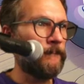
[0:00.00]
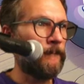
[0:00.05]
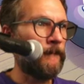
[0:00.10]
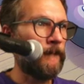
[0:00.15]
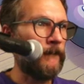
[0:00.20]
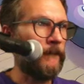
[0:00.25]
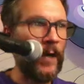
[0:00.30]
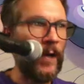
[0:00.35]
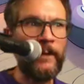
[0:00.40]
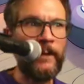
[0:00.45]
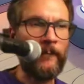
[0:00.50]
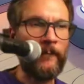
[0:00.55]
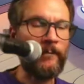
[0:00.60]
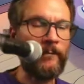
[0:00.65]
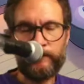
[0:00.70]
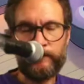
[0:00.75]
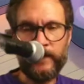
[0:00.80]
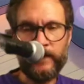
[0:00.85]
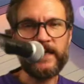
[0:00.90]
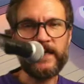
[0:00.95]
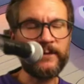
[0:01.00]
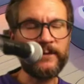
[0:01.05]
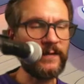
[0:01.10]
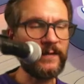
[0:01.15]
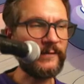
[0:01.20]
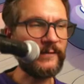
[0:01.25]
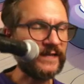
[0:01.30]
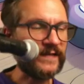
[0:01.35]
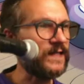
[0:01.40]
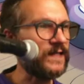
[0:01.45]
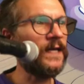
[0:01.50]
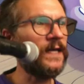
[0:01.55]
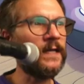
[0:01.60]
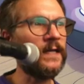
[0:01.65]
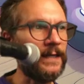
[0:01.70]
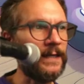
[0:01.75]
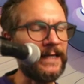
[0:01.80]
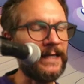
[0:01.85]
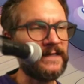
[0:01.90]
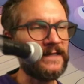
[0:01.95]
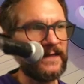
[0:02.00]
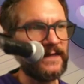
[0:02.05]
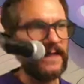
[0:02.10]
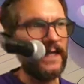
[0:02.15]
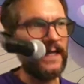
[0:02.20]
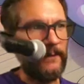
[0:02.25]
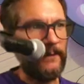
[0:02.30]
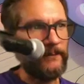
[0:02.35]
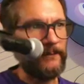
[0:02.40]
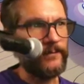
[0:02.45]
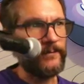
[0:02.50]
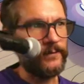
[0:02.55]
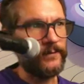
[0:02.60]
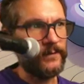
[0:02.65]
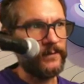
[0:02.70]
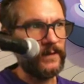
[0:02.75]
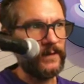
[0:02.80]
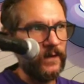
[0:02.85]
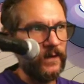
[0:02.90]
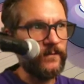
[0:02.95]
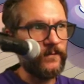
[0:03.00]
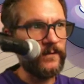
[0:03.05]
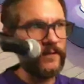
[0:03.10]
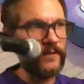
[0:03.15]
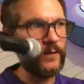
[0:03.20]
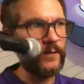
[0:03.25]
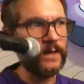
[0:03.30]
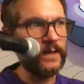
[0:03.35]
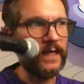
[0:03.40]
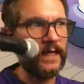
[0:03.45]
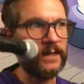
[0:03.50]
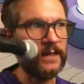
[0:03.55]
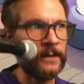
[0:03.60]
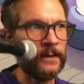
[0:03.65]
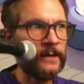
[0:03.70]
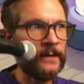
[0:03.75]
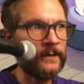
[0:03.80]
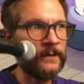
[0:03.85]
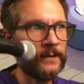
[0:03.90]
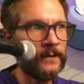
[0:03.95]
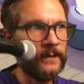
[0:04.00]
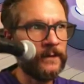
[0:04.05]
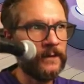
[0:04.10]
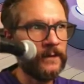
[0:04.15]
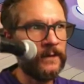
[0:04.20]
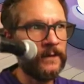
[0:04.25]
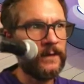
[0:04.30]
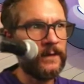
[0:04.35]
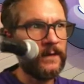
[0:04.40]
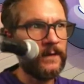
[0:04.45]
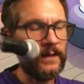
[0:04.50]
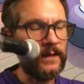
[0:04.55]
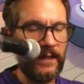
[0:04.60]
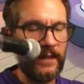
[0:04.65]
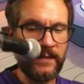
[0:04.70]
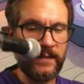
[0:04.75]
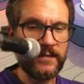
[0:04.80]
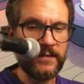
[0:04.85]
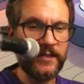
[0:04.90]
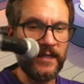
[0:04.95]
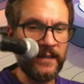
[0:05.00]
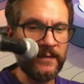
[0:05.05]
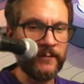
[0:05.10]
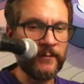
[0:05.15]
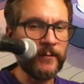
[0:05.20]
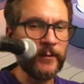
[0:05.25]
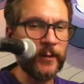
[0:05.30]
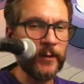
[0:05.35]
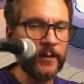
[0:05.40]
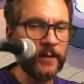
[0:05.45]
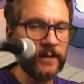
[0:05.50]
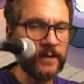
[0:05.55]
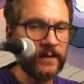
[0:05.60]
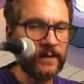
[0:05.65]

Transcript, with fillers: but back to what I was saying is that if you can in general